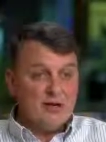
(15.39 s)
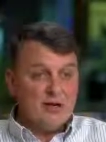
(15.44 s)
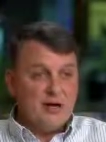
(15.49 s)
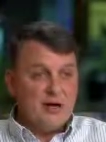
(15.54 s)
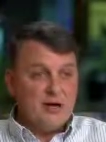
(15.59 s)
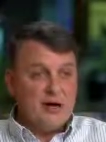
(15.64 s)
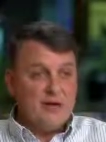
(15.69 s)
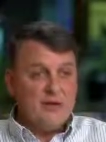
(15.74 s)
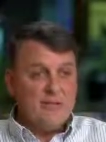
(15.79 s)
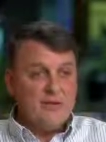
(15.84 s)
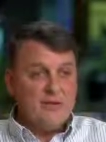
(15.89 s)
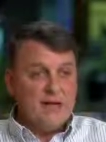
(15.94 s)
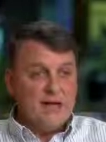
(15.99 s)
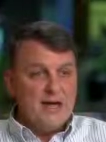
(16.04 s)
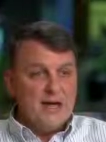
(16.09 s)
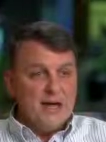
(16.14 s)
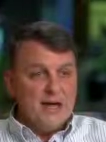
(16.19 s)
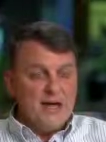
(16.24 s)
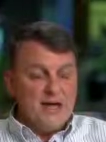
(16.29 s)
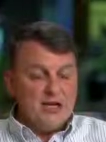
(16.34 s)

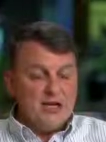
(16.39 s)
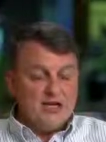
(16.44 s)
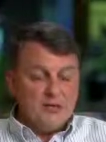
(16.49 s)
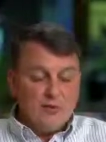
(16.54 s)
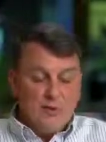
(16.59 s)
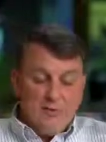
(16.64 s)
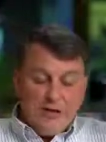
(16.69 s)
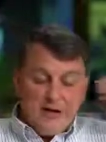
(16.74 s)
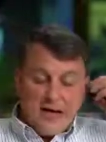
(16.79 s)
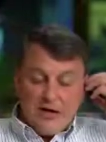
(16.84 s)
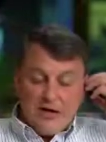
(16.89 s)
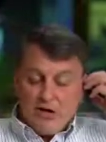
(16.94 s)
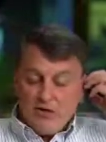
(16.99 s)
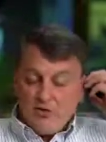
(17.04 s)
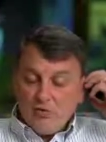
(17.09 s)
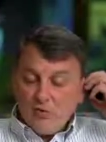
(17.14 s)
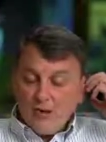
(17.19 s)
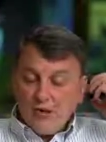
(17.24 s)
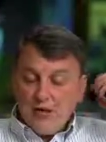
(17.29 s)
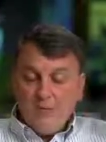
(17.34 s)
And so we began to
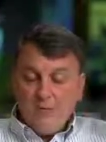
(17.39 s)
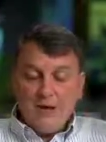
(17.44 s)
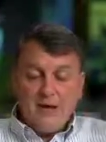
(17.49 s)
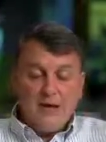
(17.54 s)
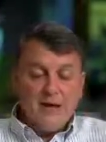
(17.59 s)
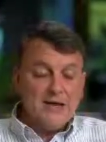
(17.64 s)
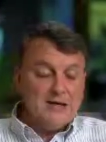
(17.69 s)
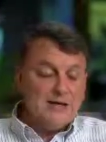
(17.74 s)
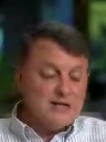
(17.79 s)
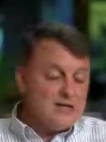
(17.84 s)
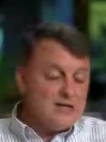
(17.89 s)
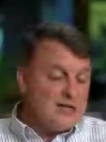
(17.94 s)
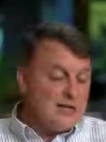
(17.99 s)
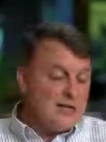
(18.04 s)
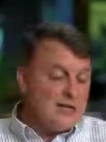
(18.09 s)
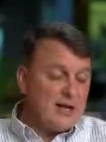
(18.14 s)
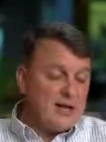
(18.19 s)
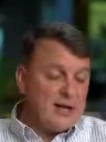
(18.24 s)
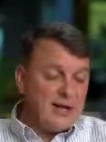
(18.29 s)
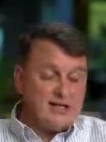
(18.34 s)
dream as
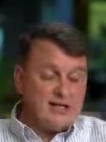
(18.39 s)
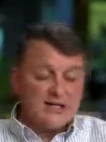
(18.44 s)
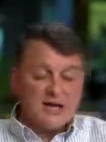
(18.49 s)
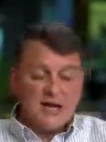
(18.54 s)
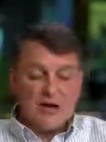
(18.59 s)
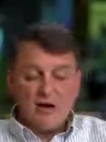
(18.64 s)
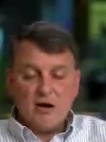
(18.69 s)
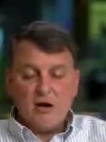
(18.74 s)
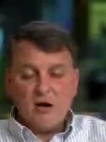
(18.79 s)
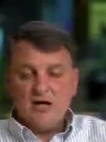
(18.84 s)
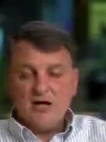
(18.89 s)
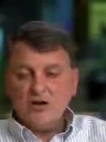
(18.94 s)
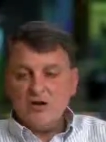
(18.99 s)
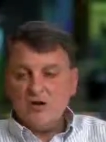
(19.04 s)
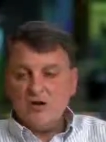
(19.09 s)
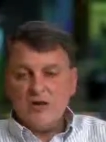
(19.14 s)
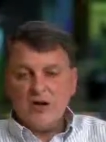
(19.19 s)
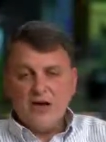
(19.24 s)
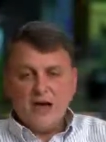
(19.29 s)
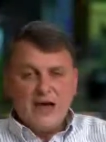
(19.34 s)
a
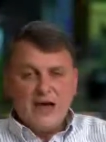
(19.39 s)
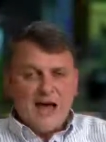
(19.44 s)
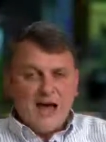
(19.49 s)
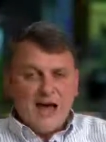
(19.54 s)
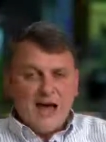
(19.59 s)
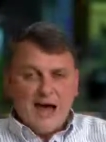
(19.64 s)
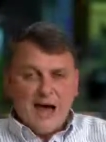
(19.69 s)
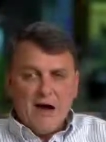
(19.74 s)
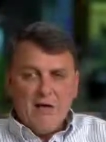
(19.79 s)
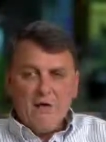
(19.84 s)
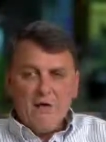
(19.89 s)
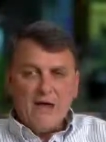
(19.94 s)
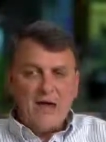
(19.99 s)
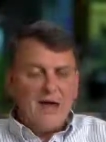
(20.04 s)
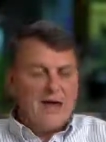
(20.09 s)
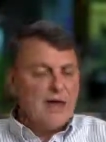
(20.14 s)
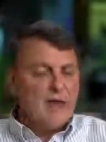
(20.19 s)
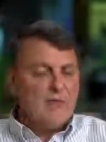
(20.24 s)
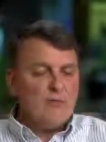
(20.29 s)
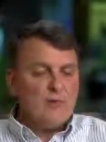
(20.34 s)
congregation of how
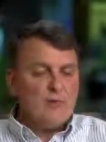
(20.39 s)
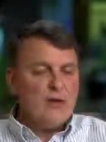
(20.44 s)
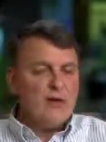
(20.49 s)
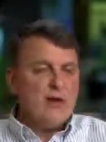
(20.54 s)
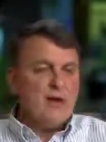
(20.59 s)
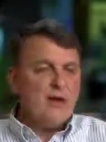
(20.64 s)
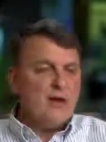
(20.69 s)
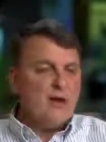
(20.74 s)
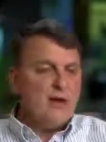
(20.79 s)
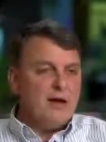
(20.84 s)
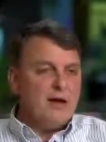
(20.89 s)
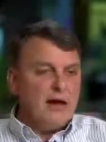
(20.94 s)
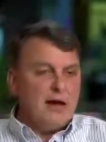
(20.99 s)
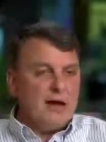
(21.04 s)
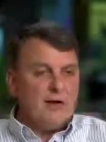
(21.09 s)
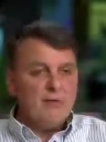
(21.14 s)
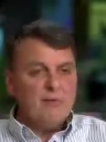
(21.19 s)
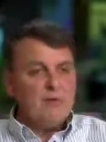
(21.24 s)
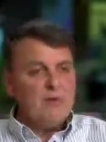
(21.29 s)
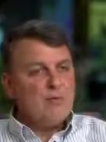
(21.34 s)
could
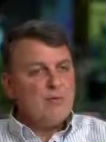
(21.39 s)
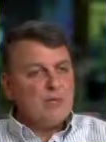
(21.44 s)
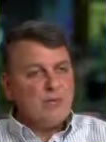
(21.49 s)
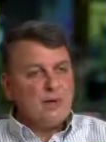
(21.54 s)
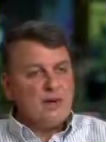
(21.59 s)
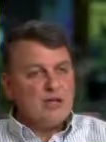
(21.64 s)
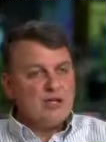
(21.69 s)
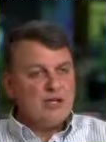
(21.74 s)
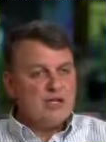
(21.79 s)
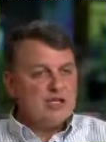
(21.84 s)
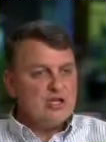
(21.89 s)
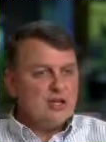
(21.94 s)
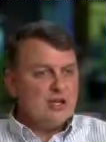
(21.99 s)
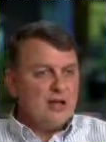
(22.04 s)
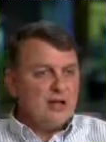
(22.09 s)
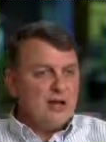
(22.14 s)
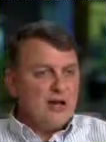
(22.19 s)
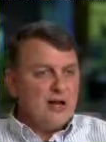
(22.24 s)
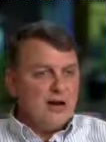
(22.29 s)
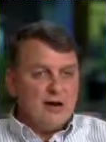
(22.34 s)
we reach
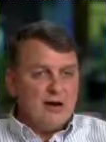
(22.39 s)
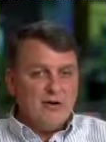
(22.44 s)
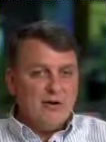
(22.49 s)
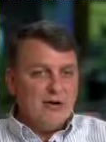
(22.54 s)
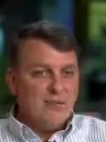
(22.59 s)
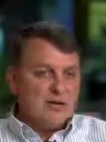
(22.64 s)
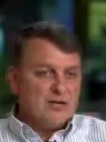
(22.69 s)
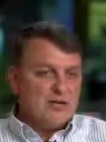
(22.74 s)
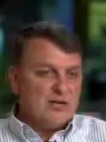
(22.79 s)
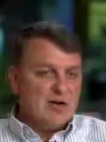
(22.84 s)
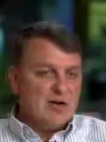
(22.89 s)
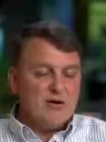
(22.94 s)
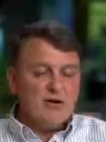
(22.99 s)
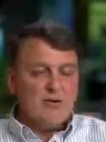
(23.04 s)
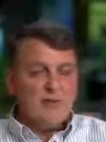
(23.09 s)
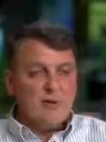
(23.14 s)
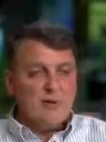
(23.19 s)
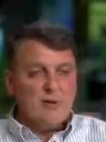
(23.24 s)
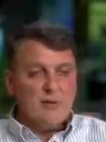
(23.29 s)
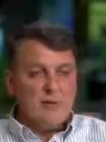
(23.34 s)
our neighbors? How
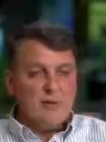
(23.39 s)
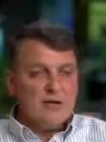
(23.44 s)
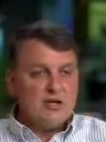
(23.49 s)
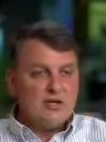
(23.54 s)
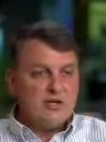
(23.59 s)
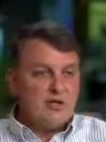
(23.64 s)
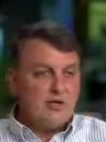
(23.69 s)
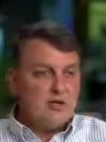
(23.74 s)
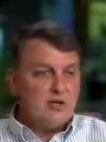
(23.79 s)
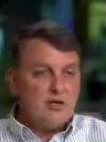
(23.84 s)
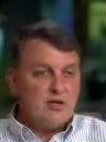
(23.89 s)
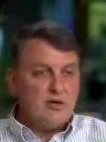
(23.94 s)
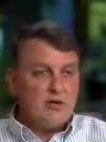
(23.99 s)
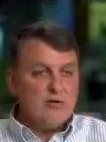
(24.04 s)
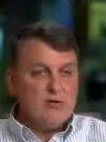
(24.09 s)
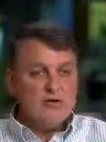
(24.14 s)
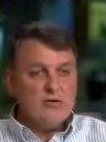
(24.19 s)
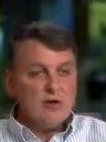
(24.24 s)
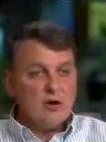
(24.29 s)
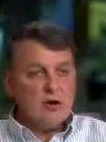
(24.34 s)
could we reach
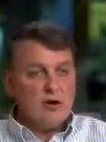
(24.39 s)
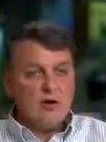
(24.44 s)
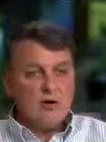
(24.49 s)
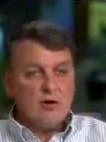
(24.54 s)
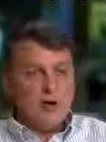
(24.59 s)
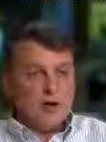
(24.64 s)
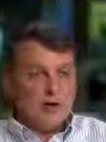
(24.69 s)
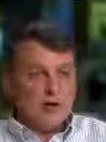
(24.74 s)
those who are hurting?